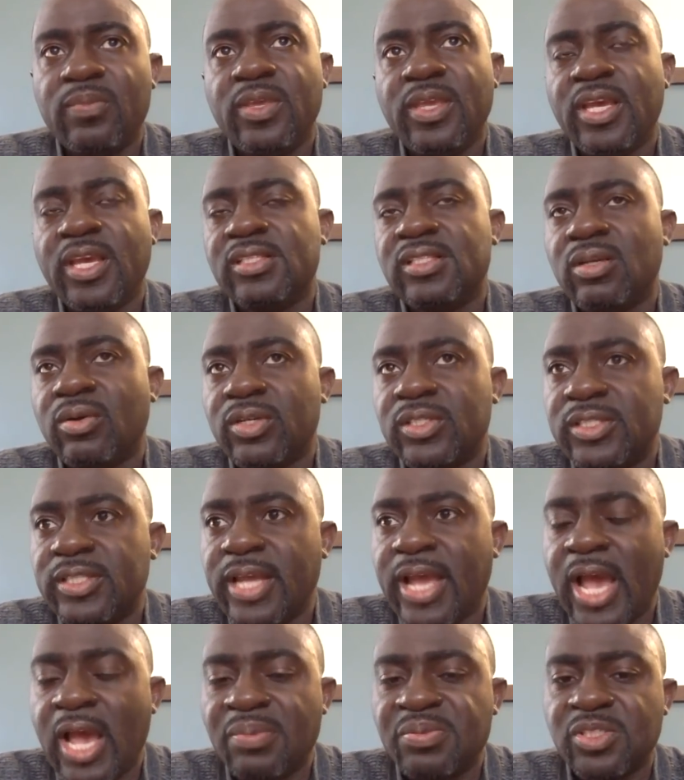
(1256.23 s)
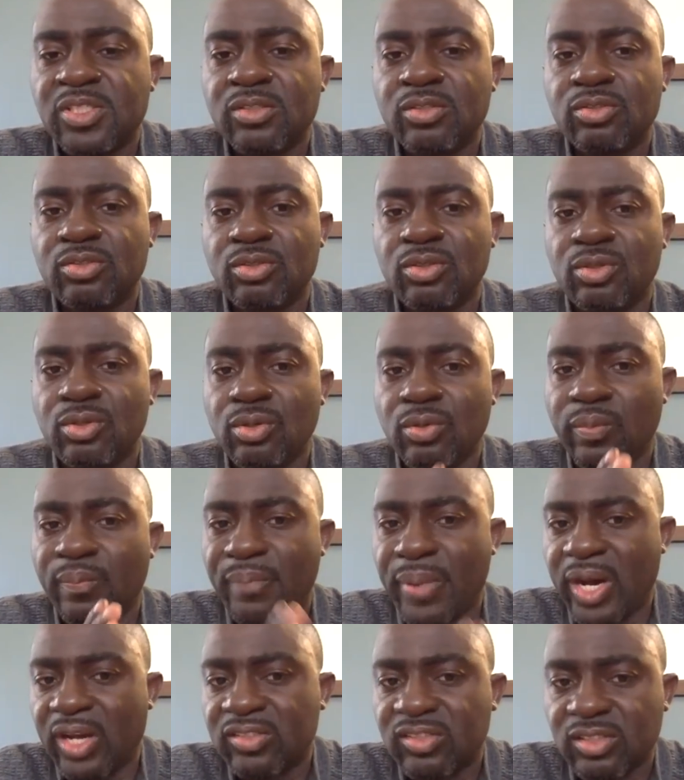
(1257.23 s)
Yes, there was the option to do
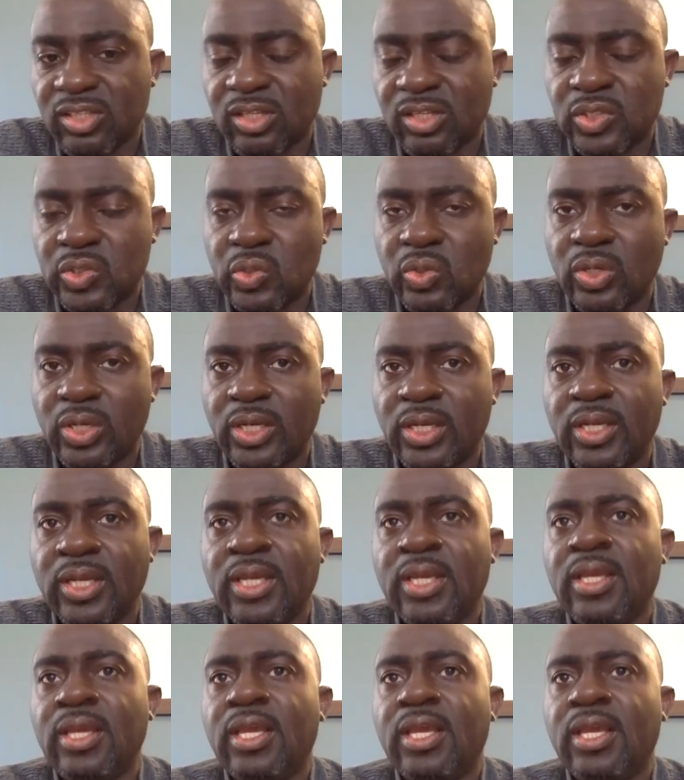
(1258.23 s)
partial solar